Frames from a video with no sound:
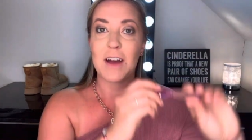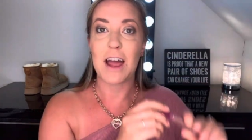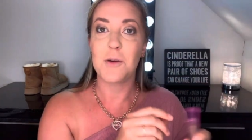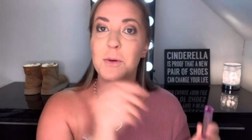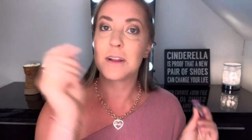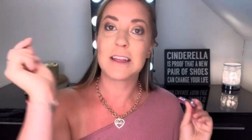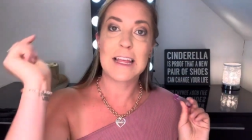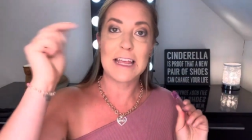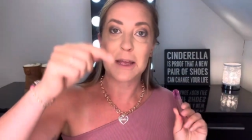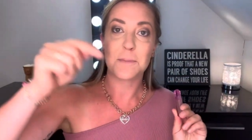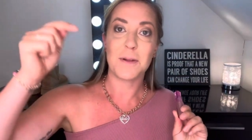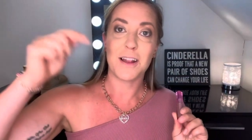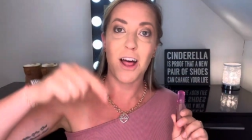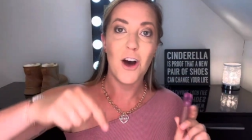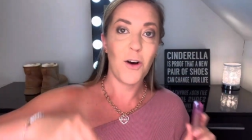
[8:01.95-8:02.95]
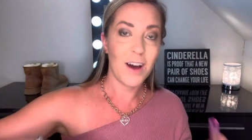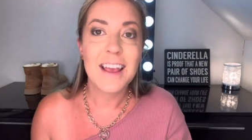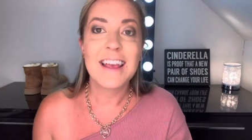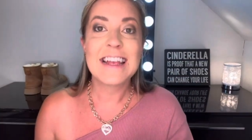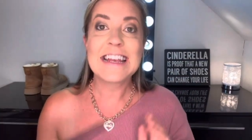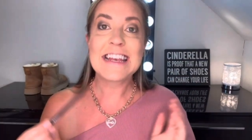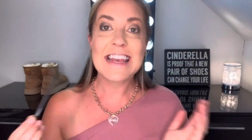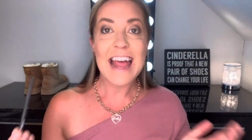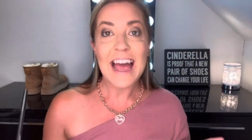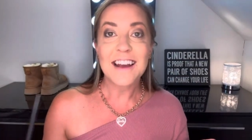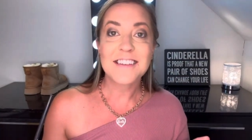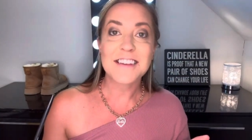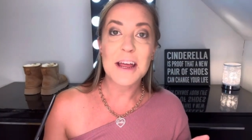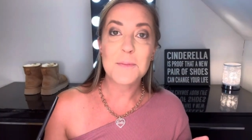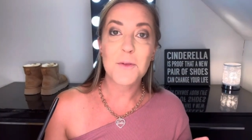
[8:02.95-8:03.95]
I will link it below.
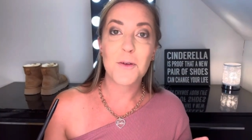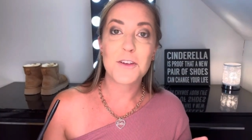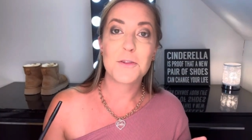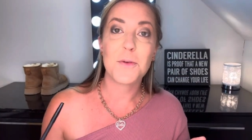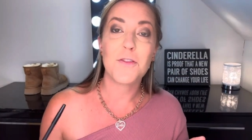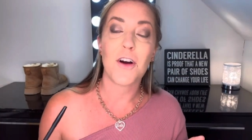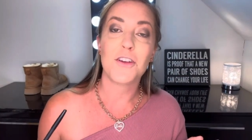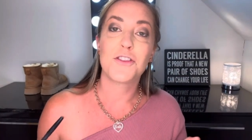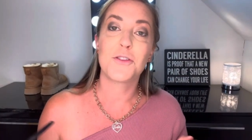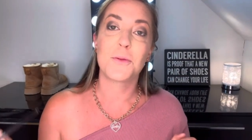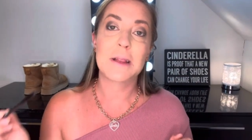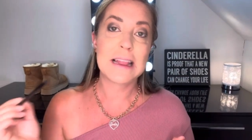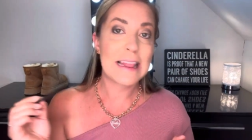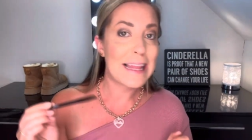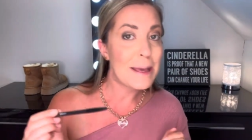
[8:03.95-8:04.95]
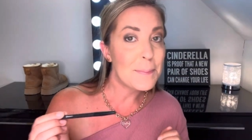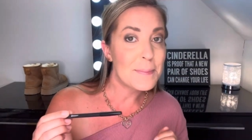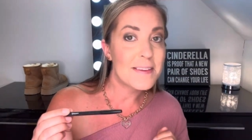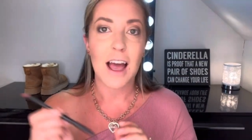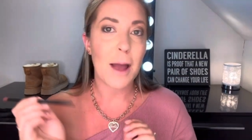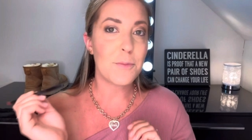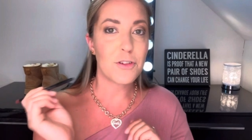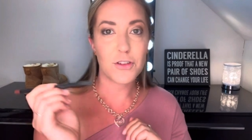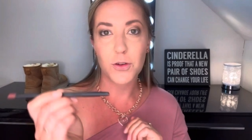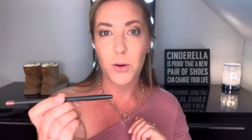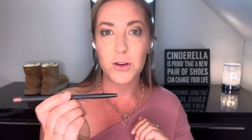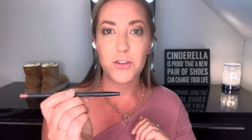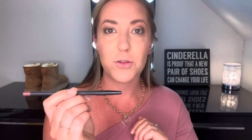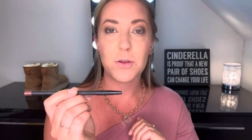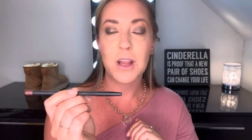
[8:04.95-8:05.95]
Next, I'm going to move on to lips. I'm just
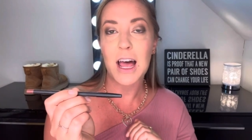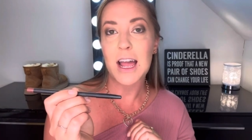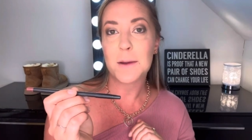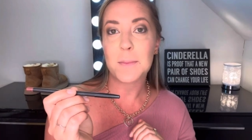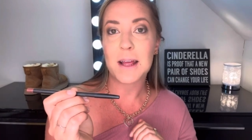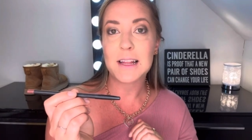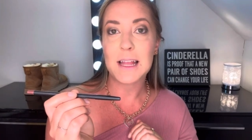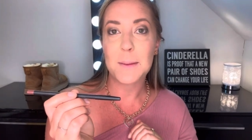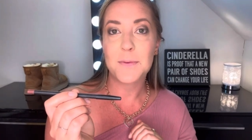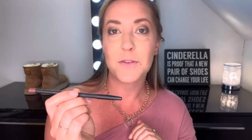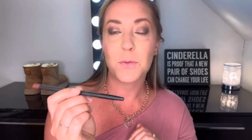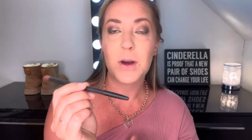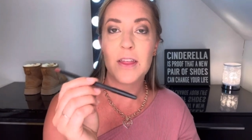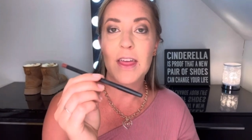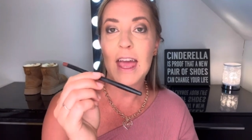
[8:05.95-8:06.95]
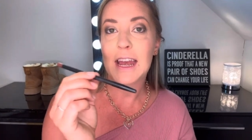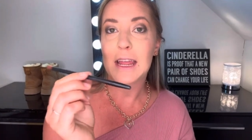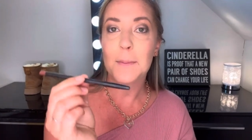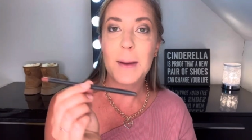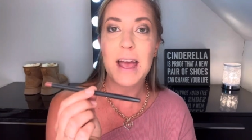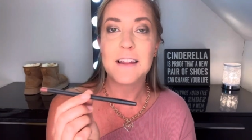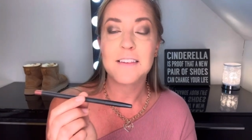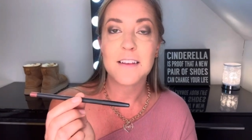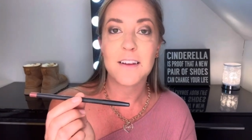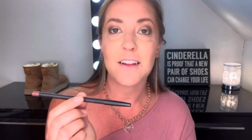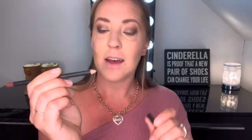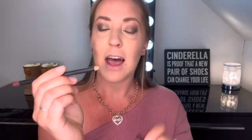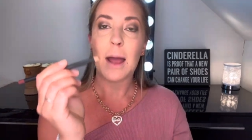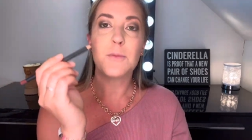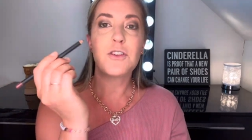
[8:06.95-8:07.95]
going to line my lips with any
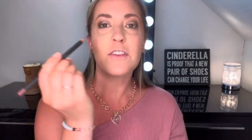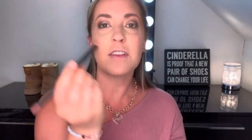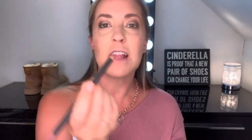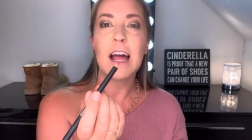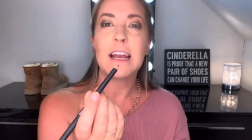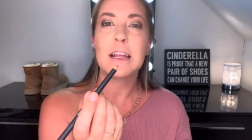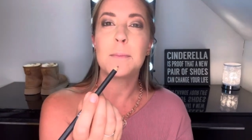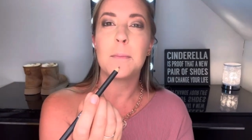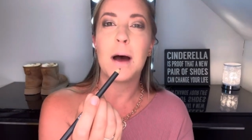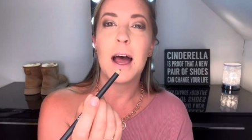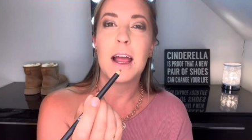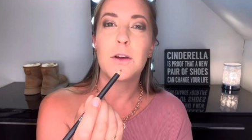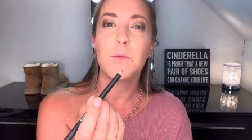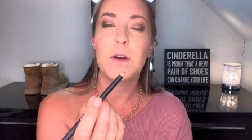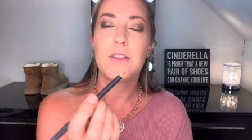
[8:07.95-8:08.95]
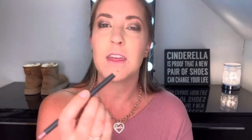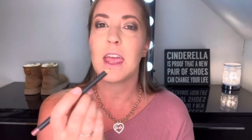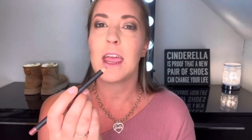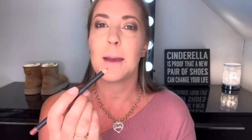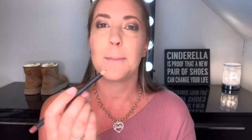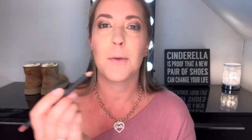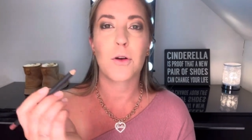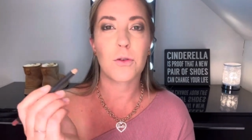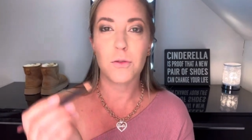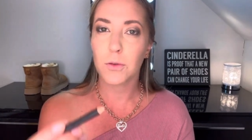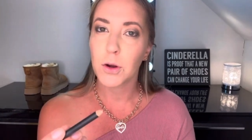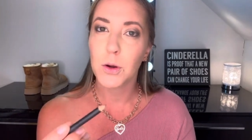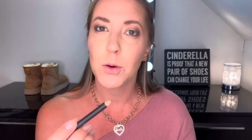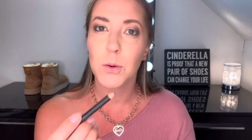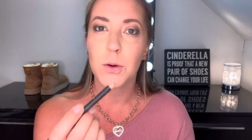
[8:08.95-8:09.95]
pencil. I'm just lining mine with a
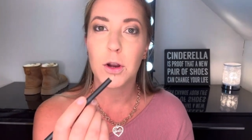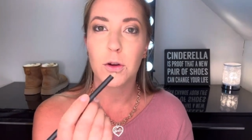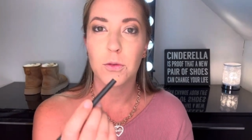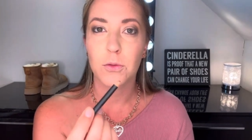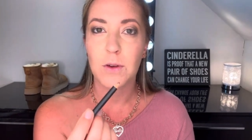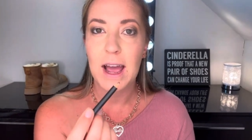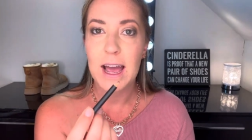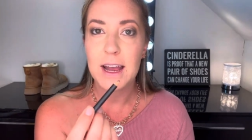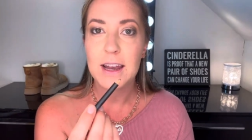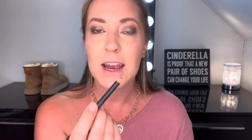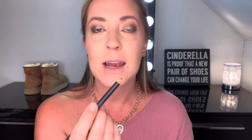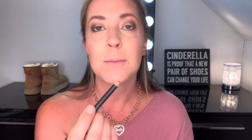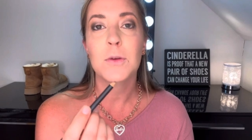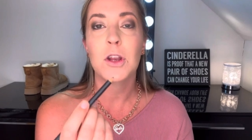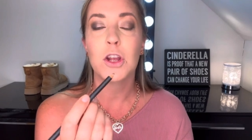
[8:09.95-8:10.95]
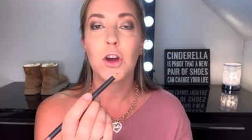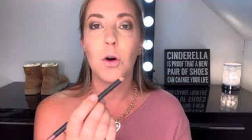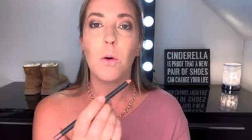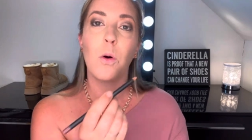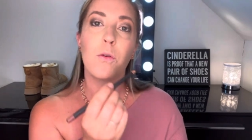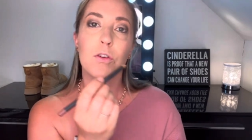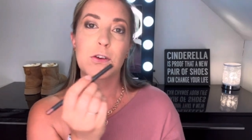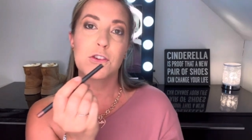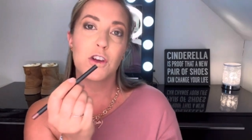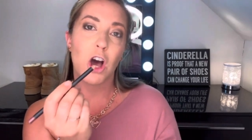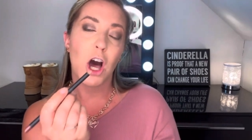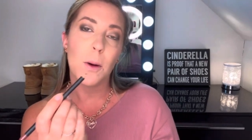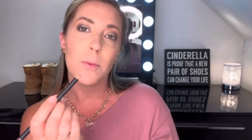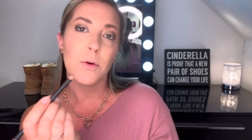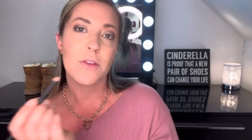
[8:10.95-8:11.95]
maroon red, and I'm gonna go over
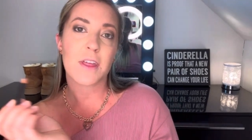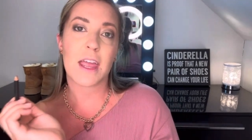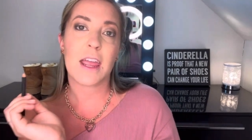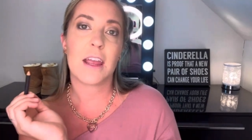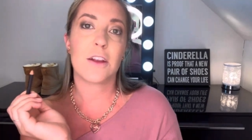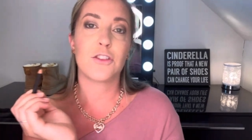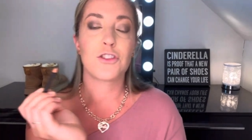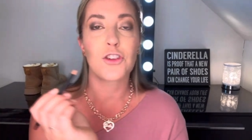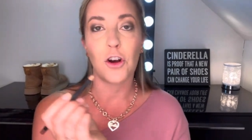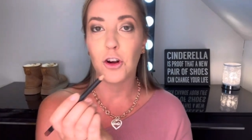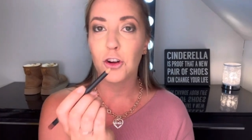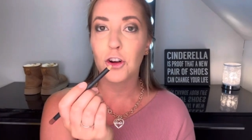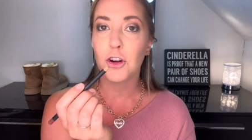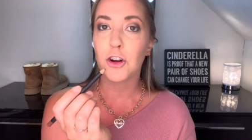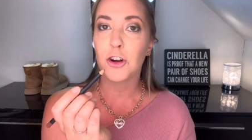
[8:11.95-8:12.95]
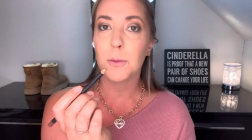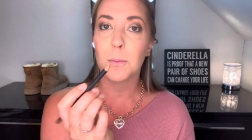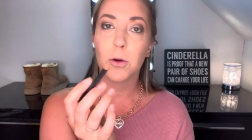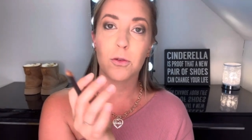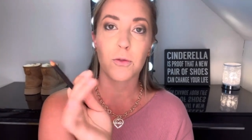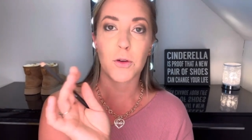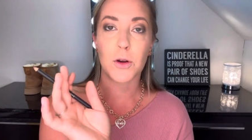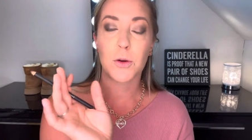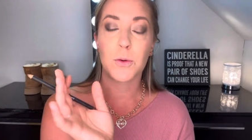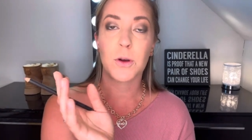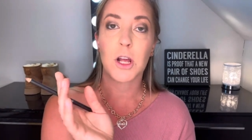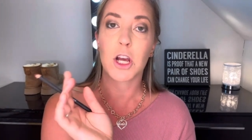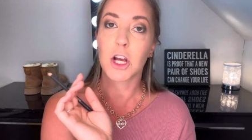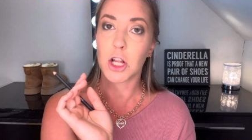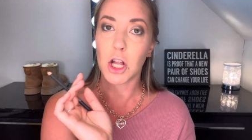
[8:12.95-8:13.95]
top with a darker
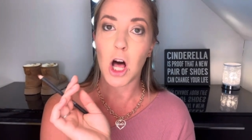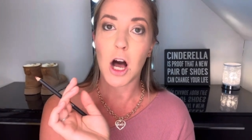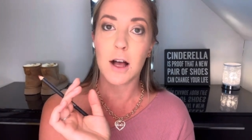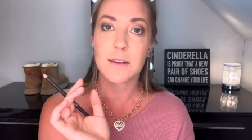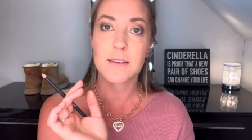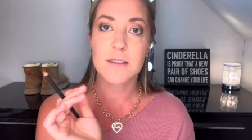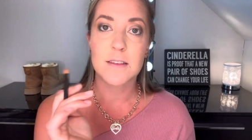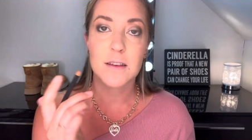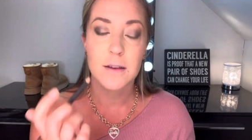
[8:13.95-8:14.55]
maroon gloss.